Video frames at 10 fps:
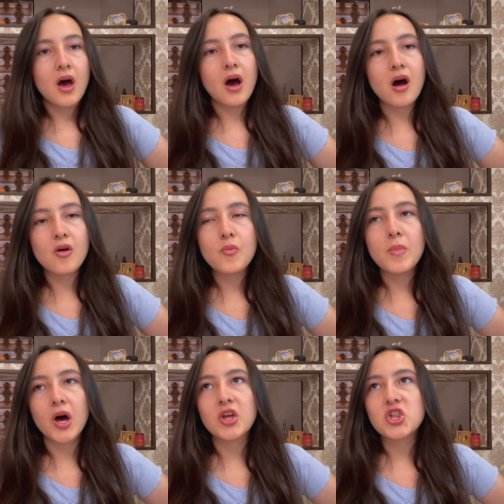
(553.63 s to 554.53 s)
how
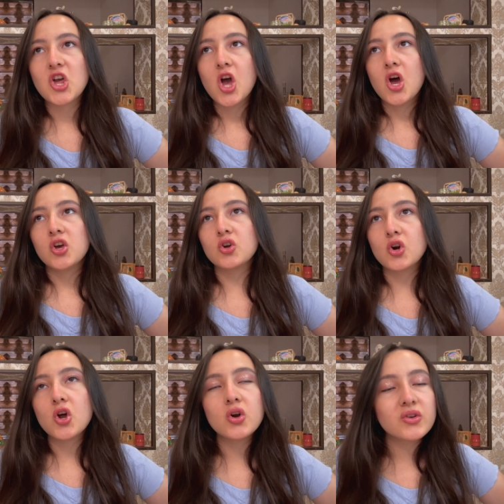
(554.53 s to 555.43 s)
much you're
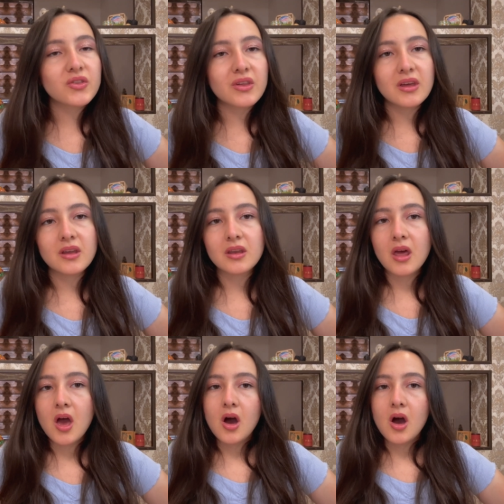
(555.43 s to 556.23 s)
hurting,